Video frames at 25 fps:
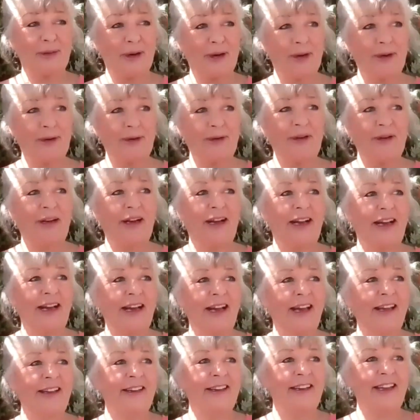Whoa.
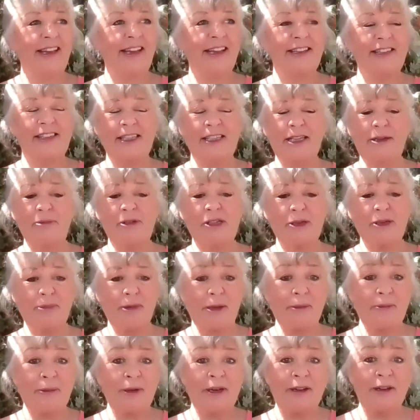And it seems to be
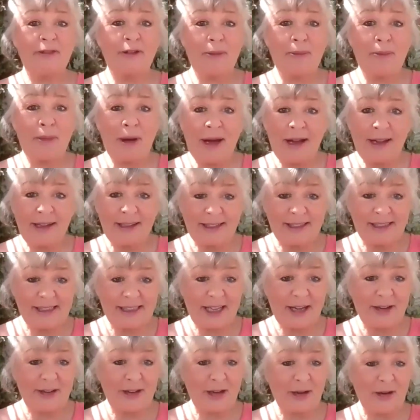a bit of a buzz
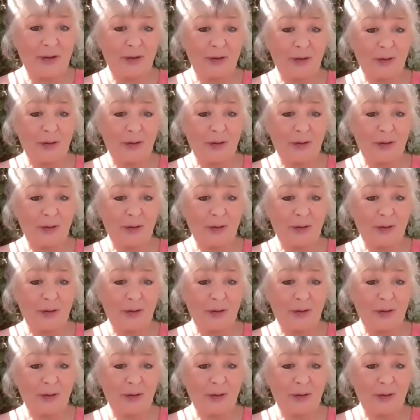going